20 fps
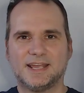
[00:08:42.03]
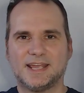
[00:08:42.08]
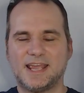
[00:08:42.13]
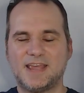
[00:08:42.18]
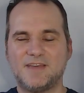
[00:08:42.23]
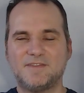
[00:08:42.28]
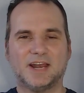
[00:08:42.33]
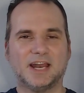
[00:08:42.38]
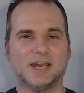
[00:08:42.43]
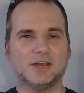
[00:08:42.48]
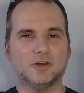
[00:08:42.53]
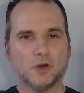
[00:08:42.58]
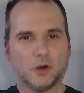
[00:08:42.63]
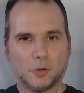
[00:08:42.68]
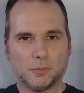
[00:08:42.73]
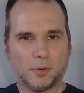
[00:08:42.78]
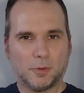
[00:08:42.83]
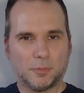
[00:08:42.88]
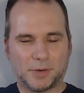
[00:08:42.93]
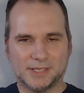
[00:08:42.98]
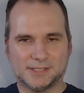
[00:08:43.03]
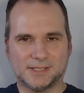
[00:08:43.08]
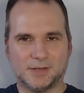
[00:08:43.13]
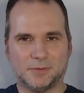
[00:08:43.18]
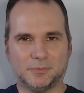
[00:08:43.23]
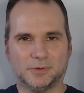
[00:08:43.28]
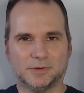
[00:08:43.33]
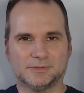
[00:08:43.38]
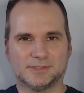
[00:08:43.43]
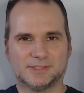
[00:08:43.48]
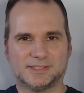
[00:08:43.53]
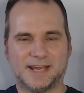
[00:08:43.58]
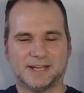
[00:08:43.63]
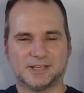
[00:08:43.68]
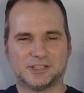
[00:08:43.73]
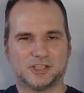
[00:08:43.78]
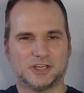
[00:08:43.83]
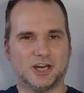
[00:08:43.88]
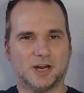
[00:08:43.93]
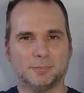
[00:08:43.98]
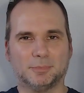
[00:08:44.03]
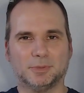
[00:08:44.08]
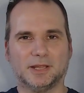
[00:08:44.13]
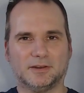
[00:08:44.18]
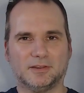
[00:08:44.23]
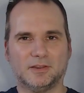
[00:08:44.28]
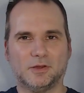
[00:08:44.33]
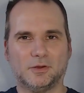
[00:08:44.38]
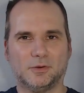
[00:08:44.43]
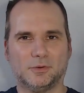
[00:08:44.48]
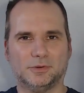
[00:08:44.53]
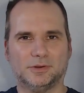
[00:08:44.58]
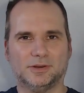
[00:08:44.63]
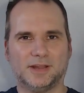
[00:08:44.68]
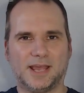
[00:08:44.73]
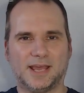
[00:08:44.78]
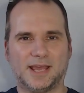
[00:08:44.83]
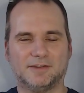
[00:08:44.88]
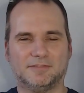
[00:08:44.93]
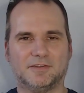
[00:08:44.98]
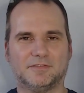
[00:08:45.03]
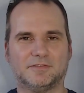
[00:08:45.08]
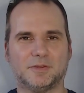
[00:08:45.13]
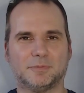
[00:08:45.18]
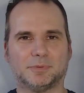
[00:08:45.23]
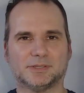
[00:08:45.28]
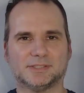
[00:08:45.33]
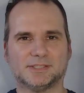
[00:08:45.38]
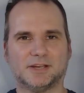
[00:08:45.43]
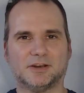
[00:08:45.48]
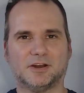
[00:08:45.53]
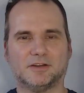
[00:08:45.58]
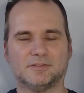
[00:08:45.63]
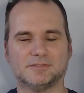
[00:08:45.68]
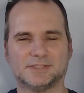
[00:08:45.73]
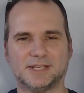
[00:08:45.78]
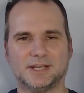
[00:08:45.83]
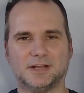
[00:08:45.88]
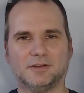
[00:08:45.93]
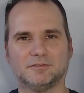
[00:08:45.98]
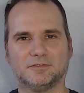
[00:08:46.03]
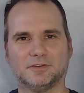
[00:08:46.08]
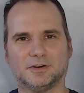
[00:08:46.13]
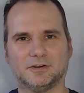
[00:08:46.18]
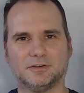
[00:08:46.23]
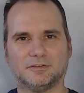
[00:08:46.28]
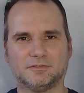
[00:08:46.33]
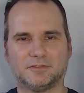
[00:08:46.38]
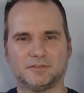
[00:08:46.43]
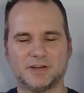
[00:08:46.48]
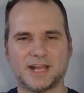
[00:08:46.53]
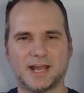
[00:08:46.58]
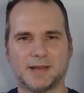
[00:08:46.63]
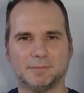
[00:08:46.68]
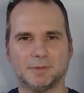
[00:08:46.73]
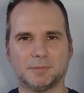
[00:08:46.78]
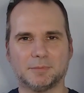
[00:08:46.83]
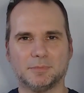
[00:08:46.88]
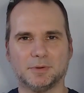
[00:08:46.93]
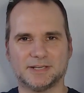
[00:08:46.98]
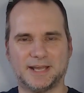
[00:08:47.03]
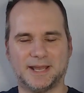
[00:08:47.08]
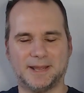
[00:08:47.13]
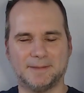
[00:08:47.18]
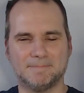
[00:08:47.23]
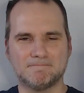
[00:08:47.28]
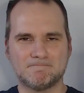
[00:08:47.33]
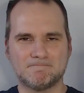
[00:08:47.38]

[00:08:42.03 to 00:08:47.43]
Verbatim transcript: even at normal price, I would have stashed it up, let alone at a 50% off sale for free comic book day.